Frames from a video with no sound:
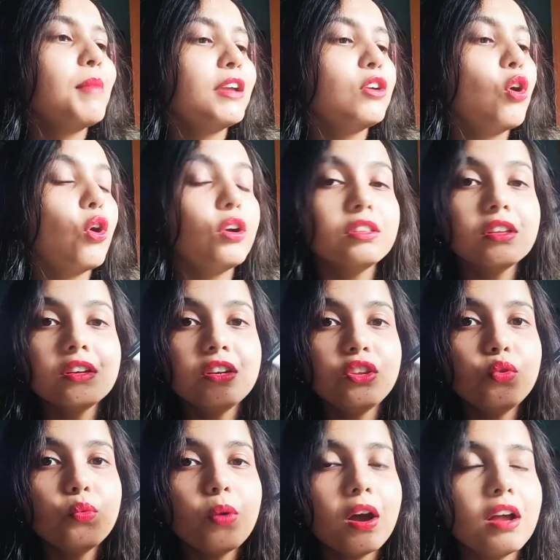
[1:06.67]
I got the
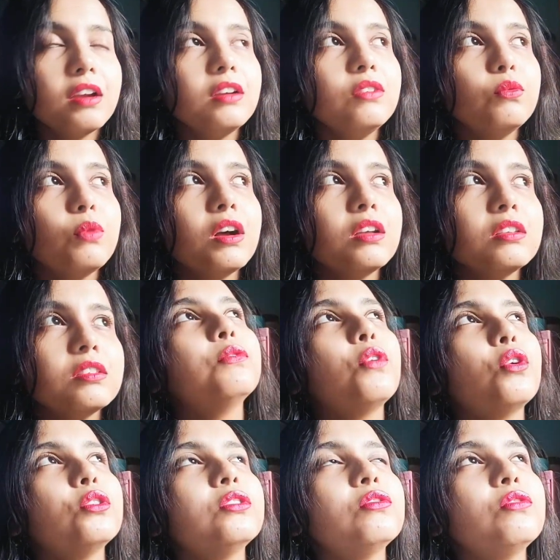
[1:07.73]
new one was
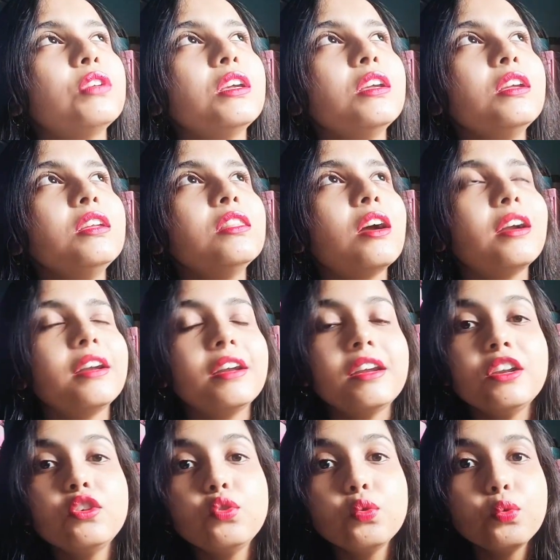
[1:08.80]
for
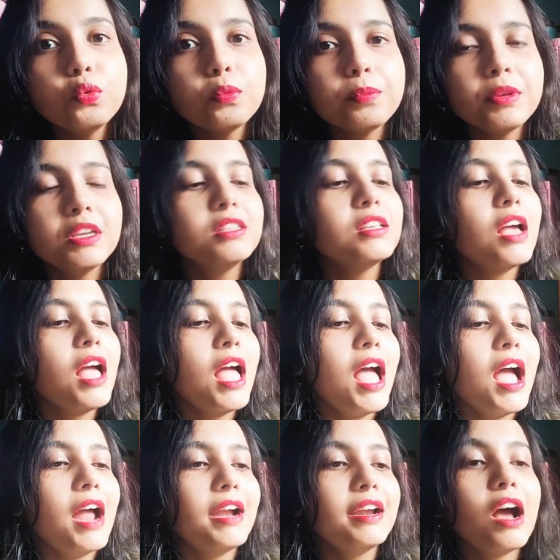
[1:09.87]
332 rupees
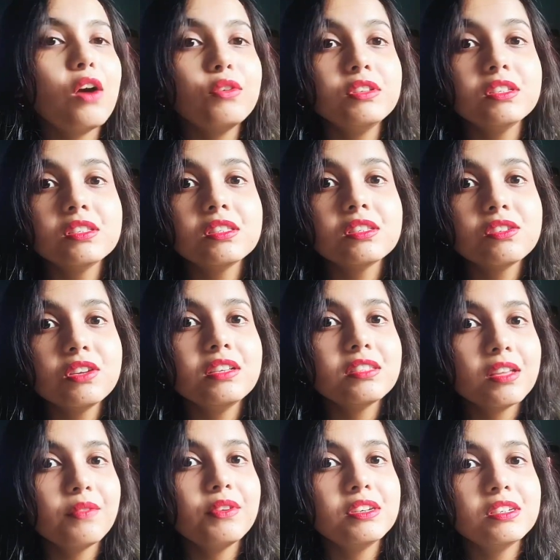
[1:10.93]
and now it's
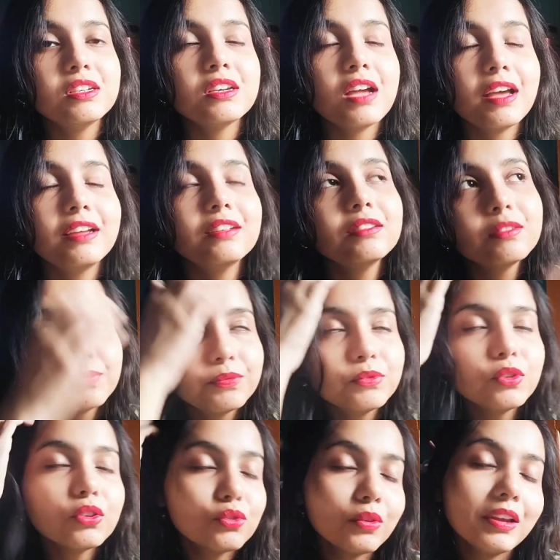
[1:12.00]
379.
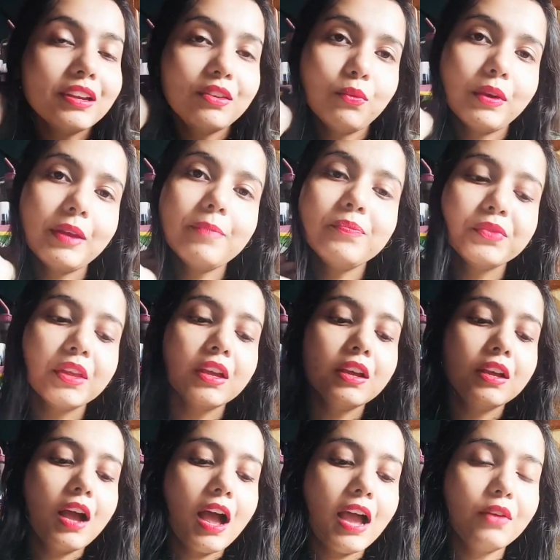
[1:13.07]
So anyway,
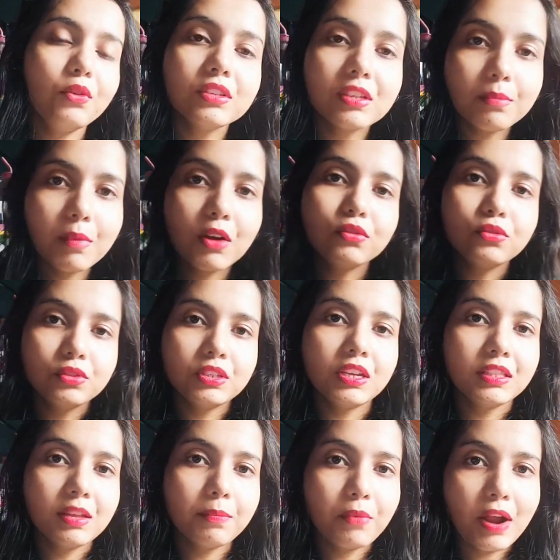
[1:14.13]
I was about to
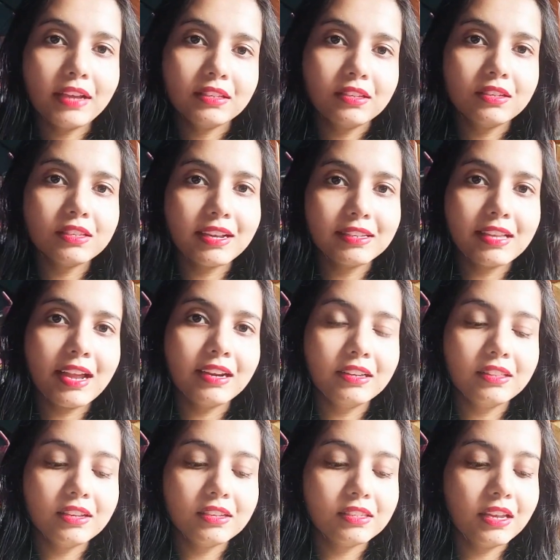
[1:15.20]
say the price is exactly
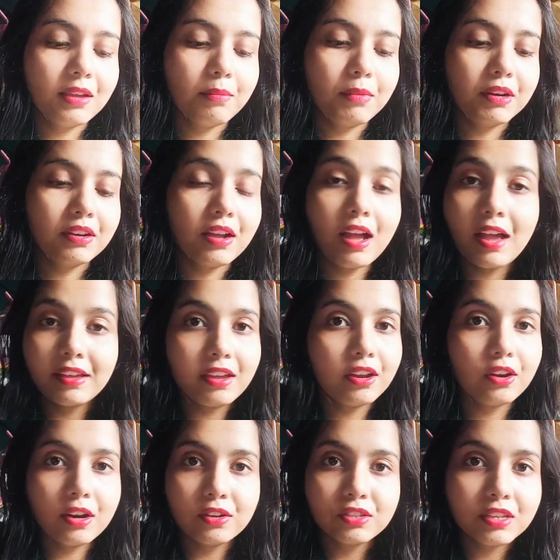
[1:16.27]
the same, but I
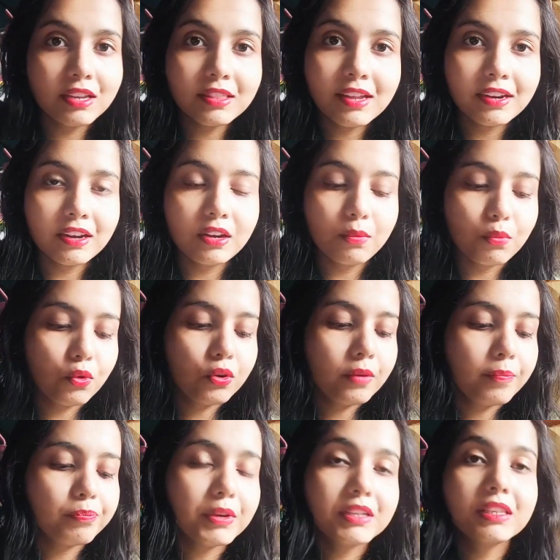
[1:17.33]
cannot say that anymore.
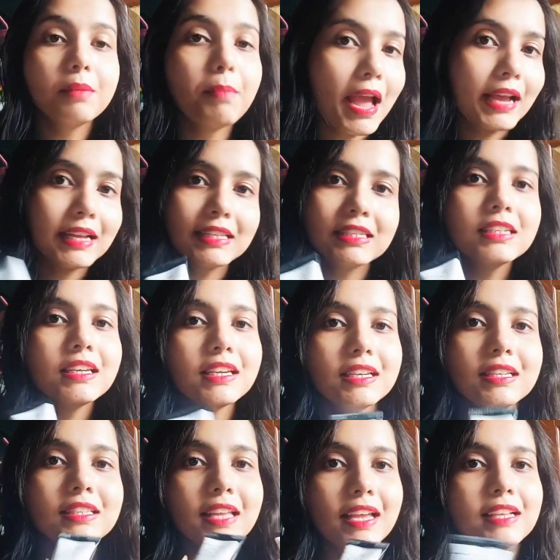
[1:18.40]
But the packaging
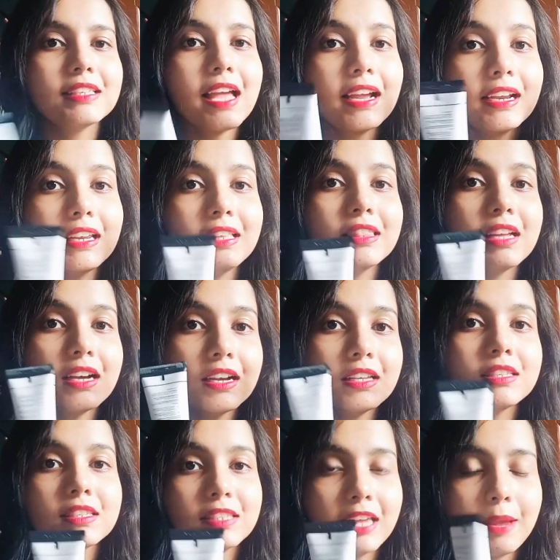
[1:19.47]
is exactly the
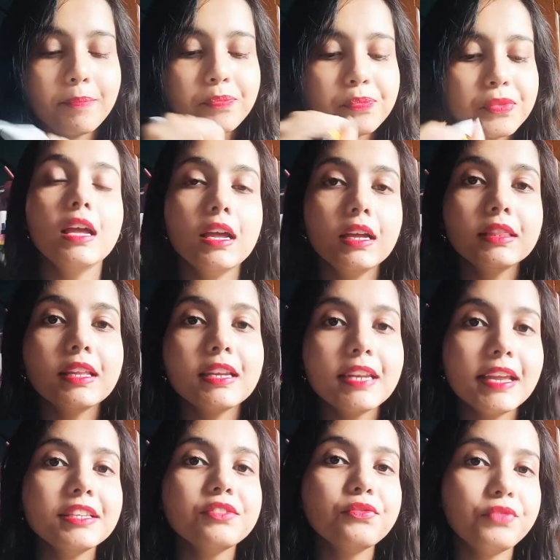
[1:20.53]
same. The
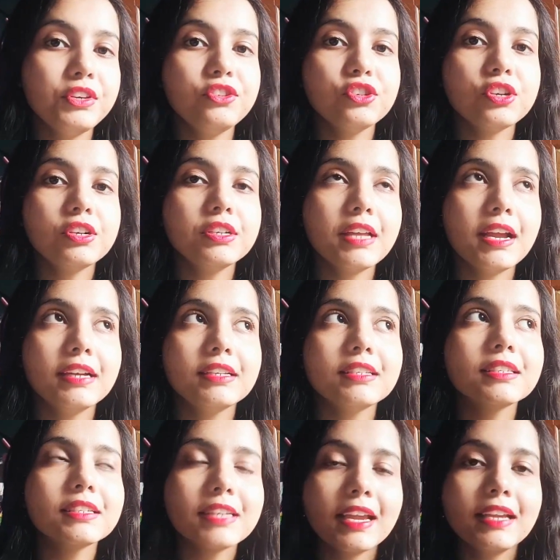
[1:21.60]
next feature that
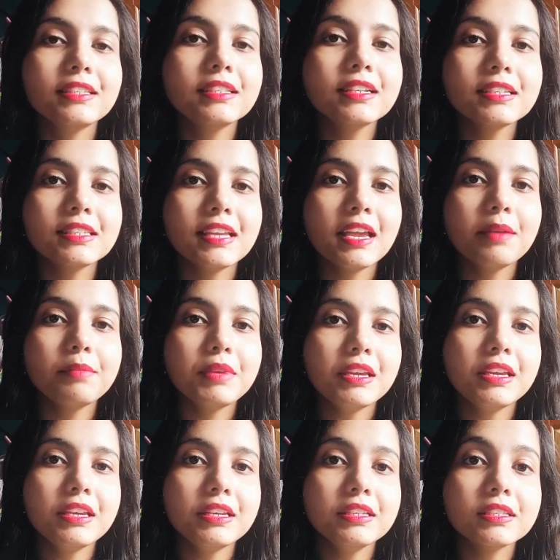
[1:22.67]
stays the same
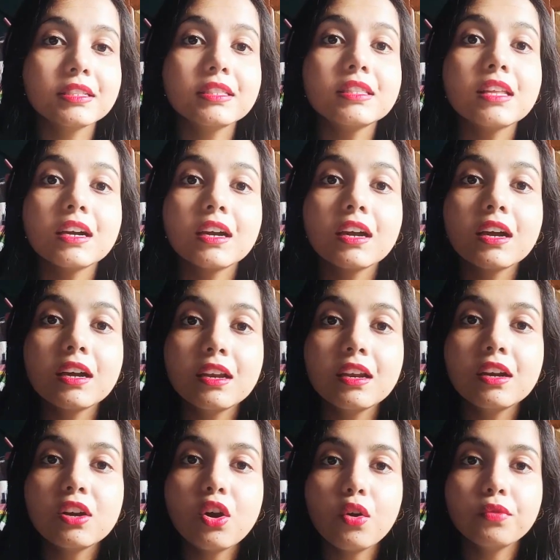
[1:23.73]
is the
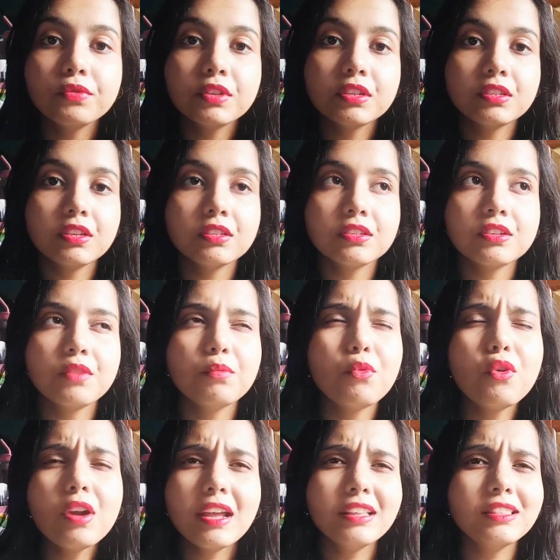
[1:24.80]
color of the sunscreen,
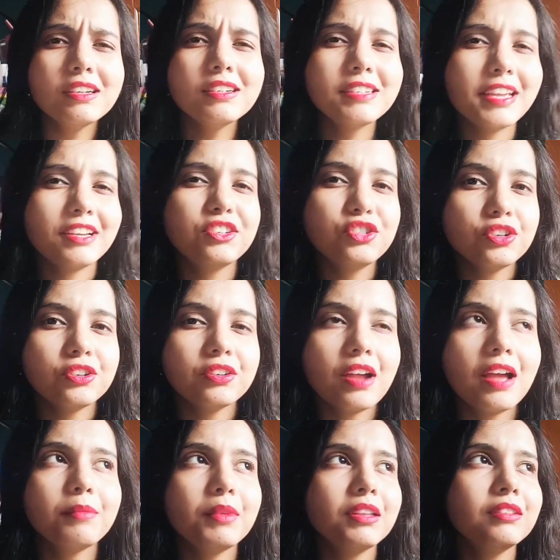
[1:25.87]
more like the texture.
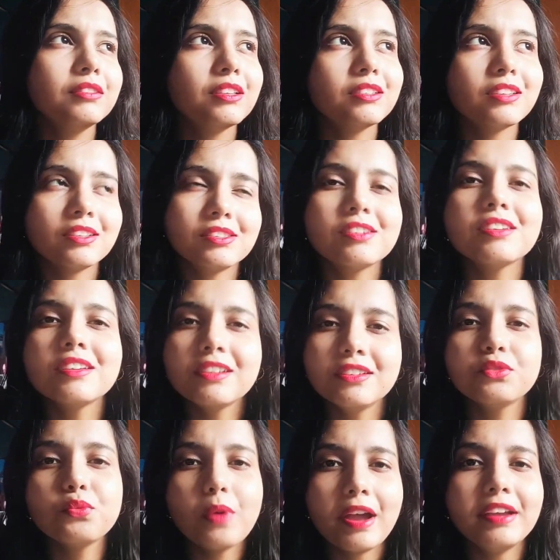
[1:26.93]
I mean, the sunscreen
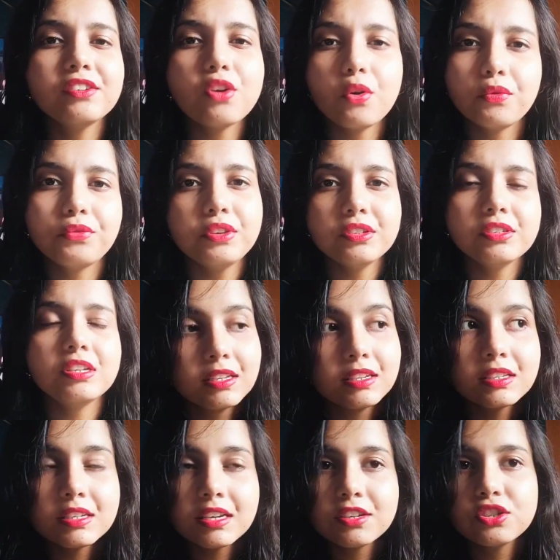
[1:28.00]
is white, obviously. The
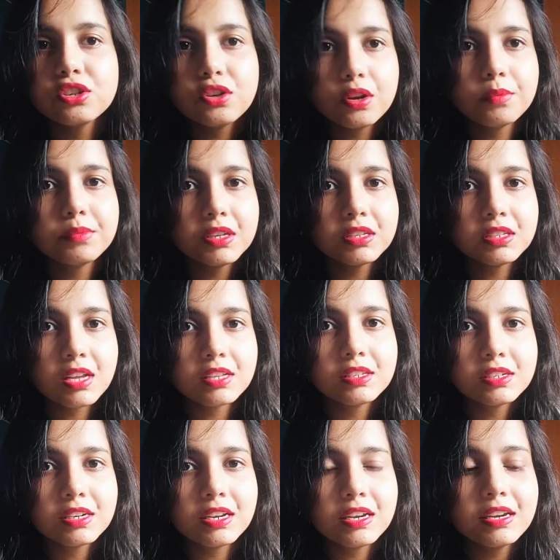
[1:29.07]
texture of the
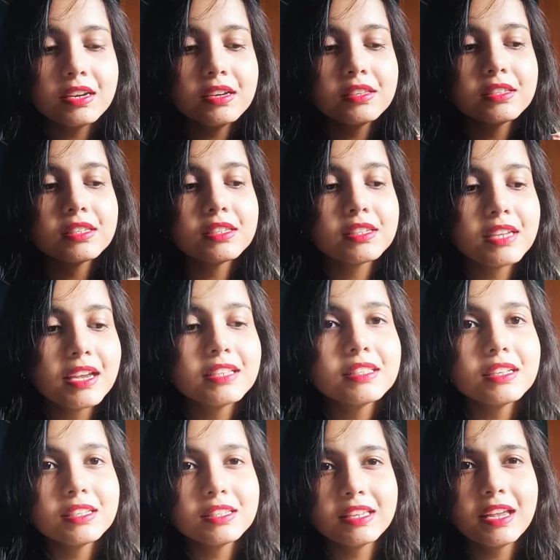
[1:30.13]
sunscreen stays
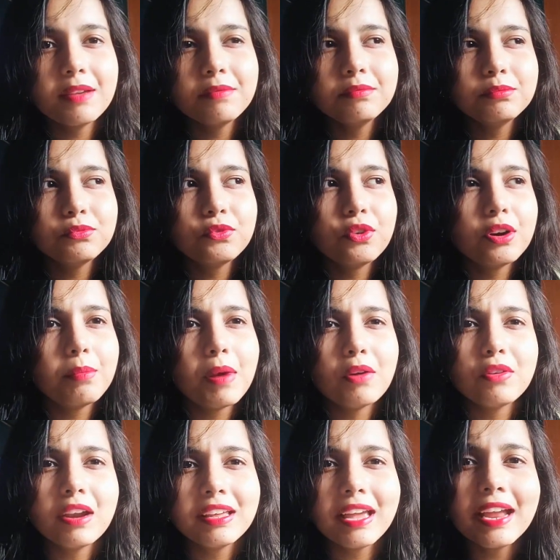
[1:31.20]
the same for
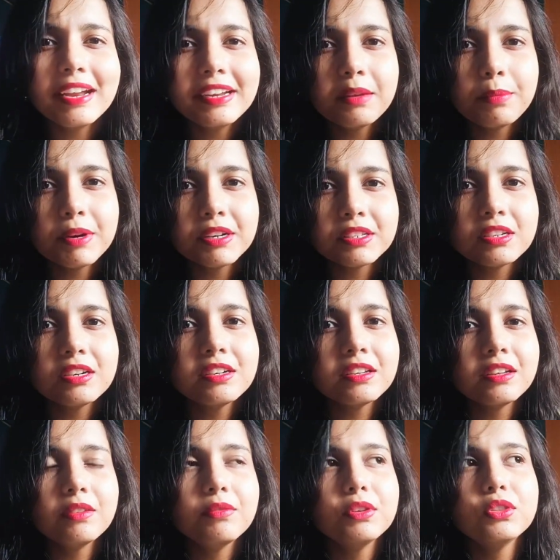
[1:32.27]
about like 80%,
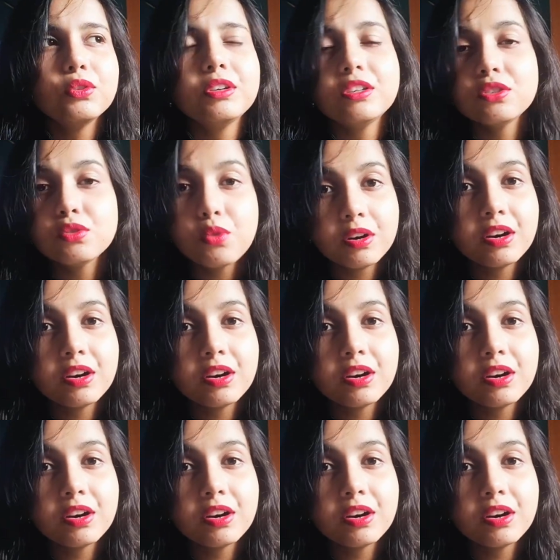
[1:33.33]
even though it is not